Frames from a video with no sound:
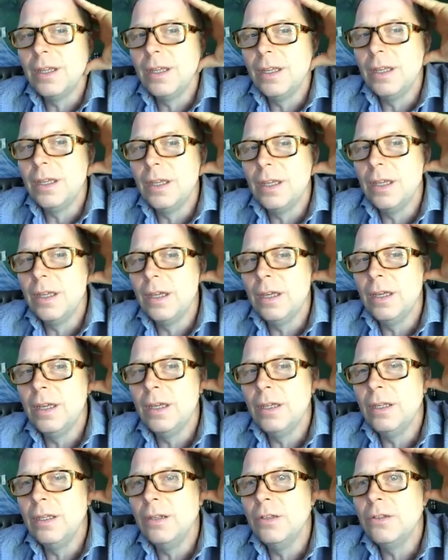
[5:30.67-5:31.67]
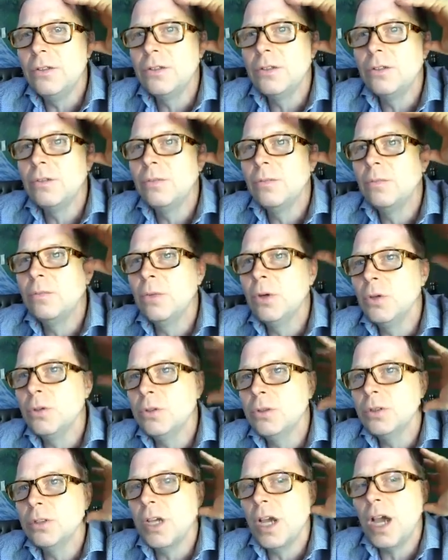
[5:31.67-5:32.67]
And
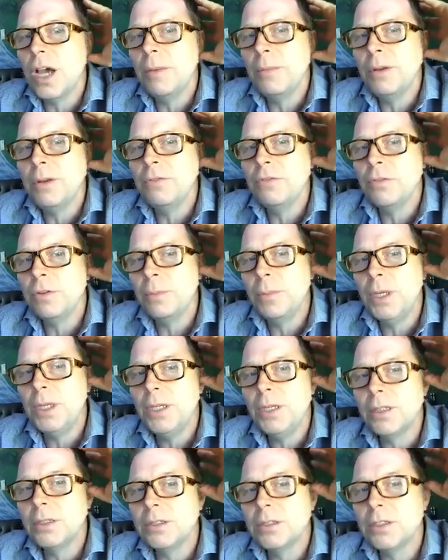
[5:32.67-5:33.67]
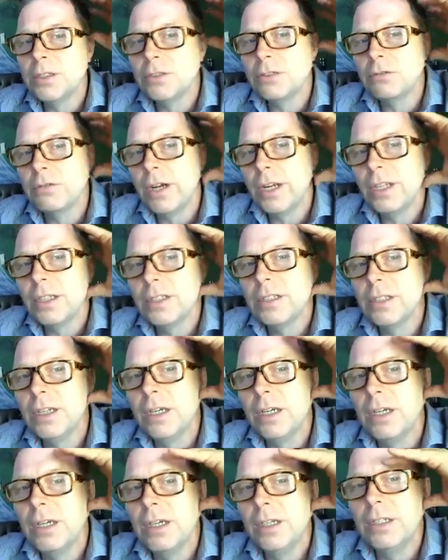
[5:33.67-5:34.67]
most common for me, it's this right
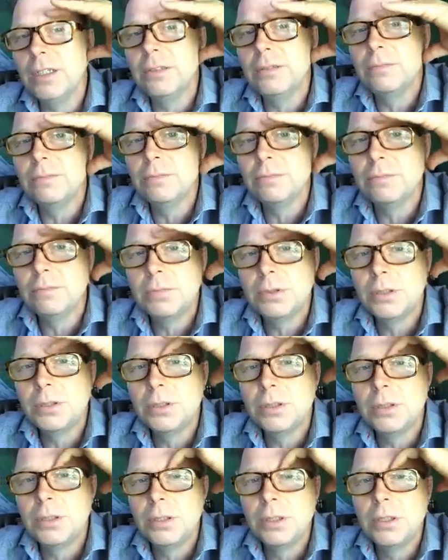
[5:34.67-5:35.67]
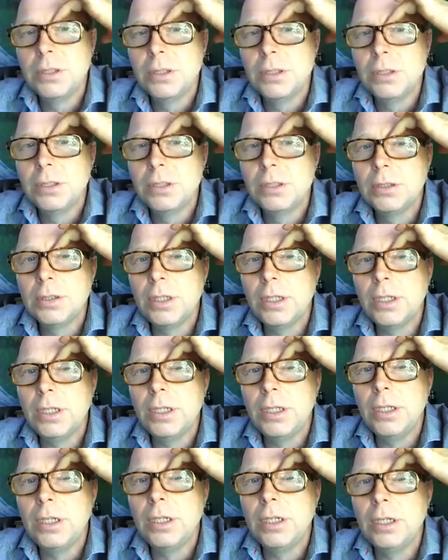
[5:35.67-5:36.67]
side. It's like
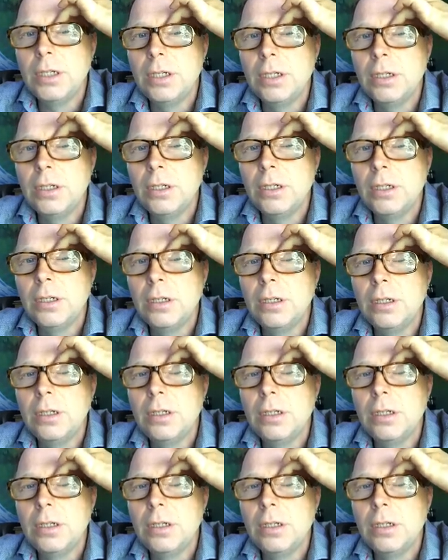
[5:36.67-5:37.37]
here